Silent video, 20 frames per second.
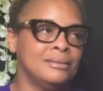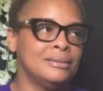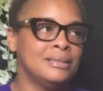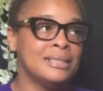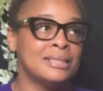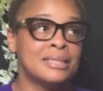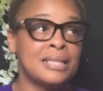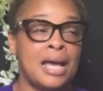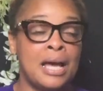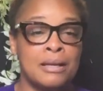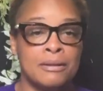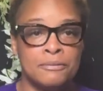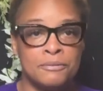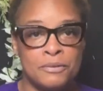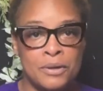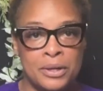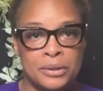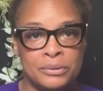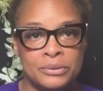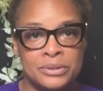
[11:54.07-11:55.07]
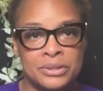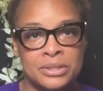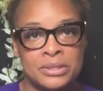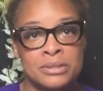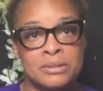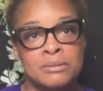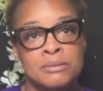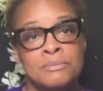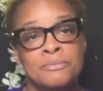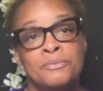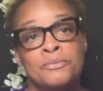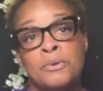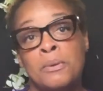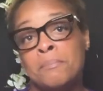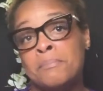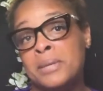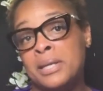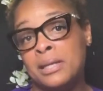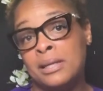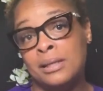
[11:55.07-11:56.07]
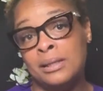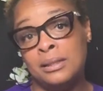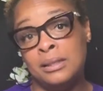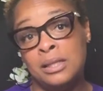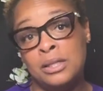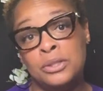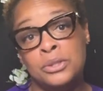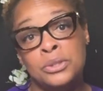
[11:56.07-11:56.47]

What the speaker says: designer fragrances from being